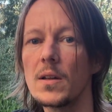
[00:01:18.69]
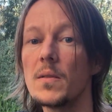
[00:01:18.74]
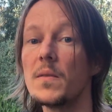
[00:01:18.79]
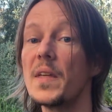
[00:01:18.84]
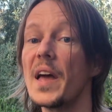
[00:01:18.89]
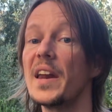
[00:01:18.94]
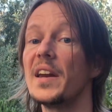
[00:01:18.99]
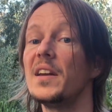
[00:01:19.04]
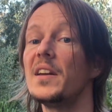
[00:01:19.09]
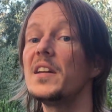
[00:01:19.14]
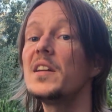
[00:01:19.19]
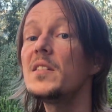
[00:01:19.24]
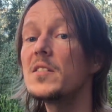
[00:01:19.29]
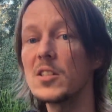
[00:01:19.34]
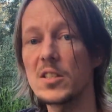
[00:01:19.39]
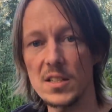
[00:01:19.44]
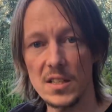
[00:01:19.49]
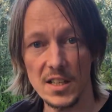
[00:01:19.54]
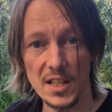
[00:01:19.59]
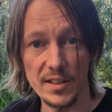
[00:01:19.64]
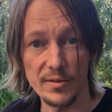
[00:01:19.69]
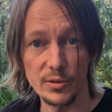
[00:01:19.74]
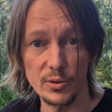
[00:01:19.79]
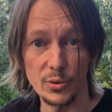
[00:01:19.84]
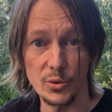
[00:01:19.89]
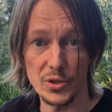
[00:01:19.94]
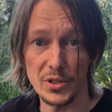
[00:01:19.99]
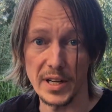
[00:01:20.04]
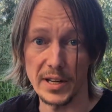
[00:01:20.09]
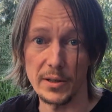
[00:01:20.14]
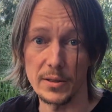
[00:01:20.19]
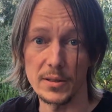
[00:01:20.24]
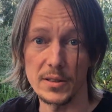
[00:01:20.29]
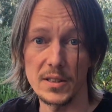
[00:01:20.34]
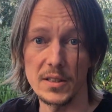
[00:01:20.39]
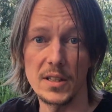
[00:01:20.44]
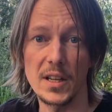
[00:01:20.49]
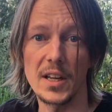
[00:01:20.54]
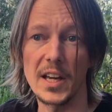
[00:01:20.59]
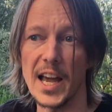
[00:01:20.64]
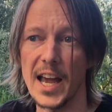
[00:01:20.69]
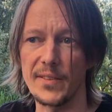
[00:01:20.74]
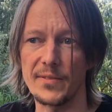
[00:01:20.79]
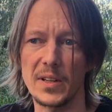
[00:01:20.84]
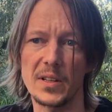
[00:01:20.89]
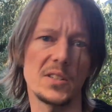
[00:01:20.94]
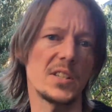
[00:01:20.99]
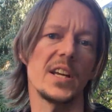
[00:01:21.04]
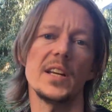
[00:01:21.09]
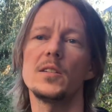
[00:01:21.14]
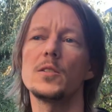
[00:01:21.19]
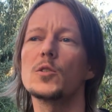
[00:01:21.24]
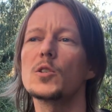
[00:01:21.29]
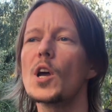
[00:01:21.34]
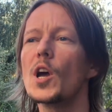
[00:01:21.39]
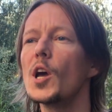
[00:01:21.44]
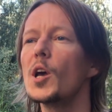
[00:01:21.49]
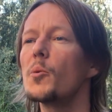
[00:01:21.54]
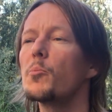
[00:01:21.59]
that it is evolutionarily advantageous.